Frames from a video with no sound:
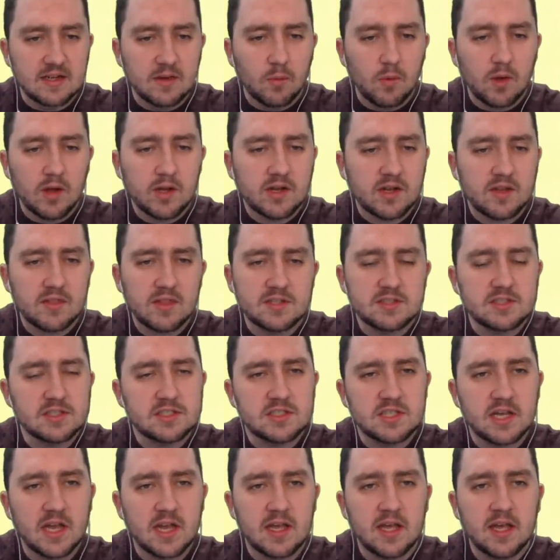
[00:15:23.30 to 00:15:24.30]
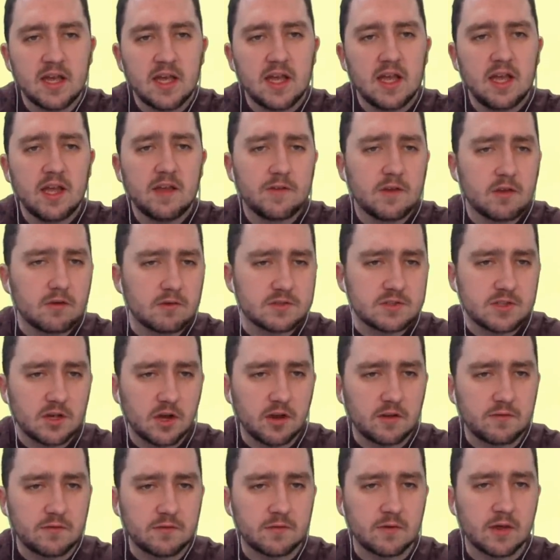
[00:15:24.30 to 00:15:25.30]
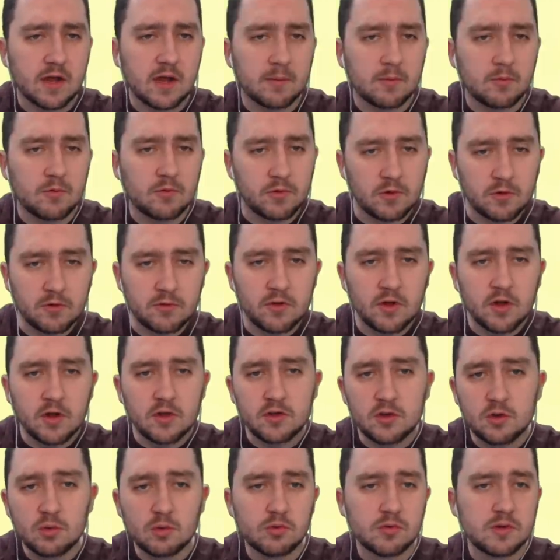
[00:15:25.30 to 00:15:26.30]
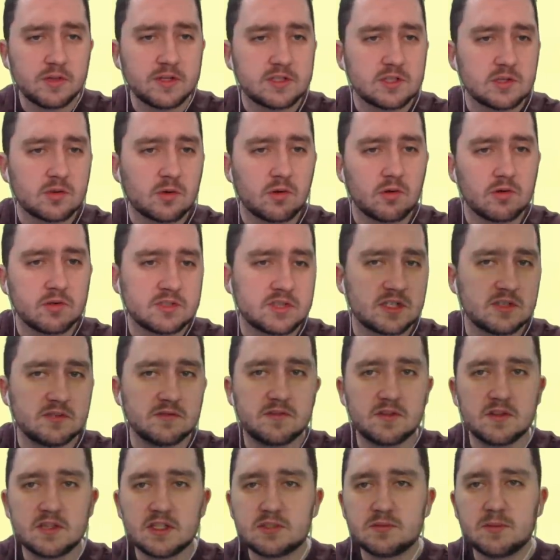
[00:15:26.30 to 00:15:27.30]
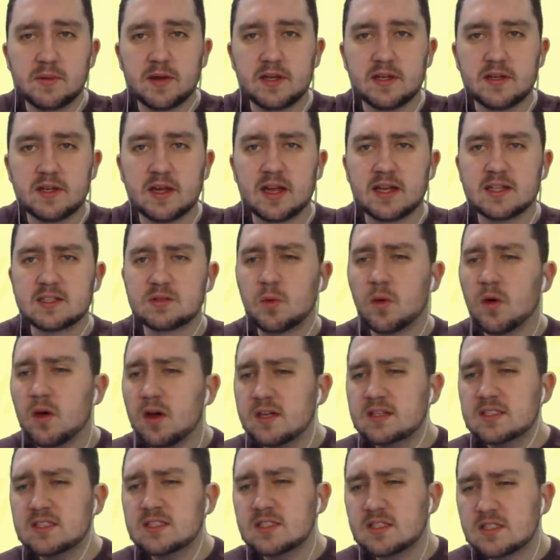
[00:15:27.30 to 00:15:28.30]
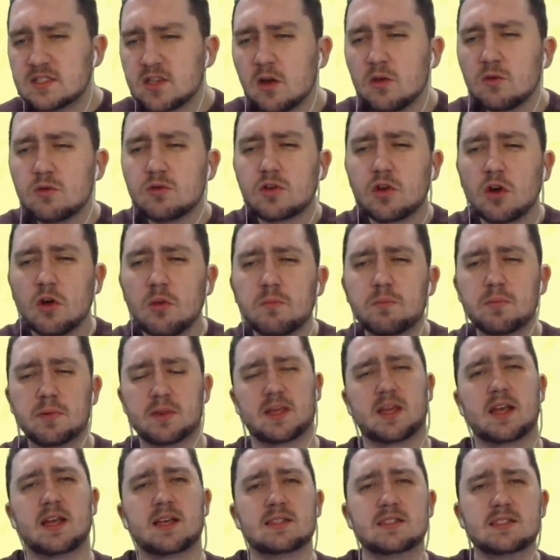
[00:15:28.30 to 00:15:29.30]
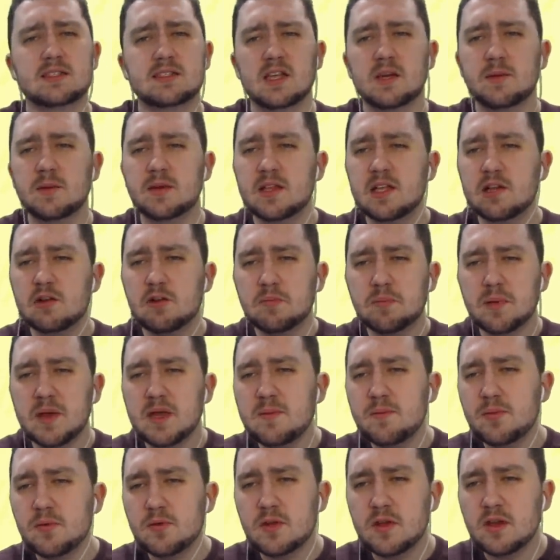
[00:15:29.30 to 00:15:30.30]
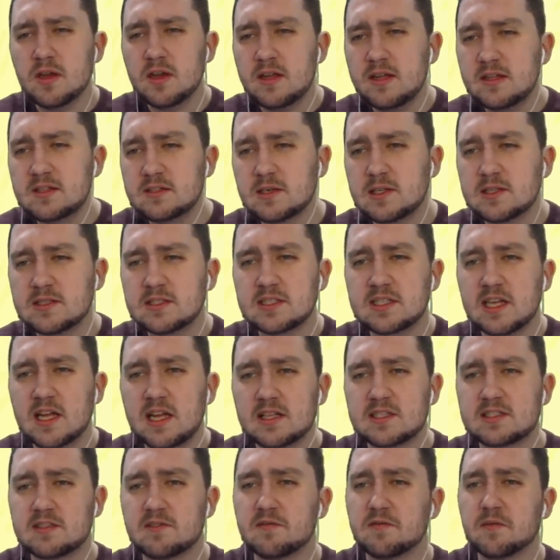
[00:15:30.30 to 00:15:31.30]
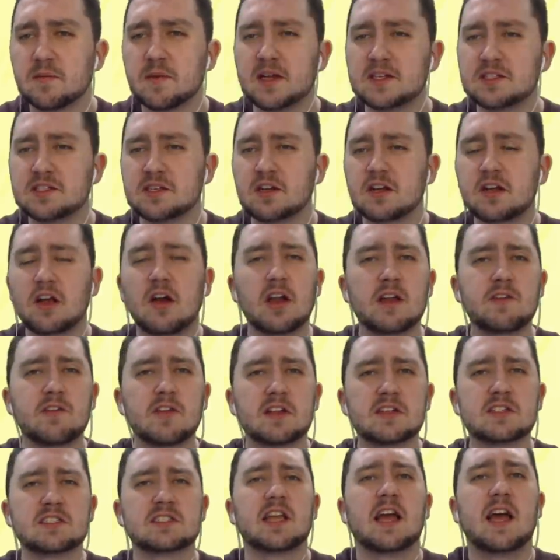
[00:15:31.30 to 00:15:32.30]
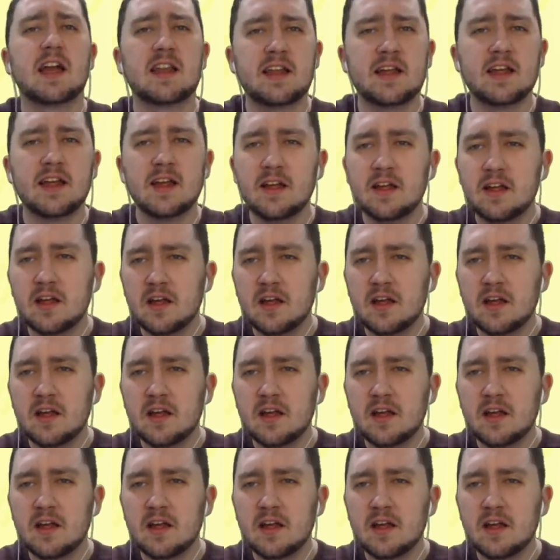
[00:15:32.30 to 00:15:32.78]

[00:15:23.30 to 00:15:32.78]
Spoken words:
Why can't they just say, if you're returning from Cameroon, you will need to quarantine for this many days? Why is it so complicated? I mean, there are people that need to understand this information. I can't even understand it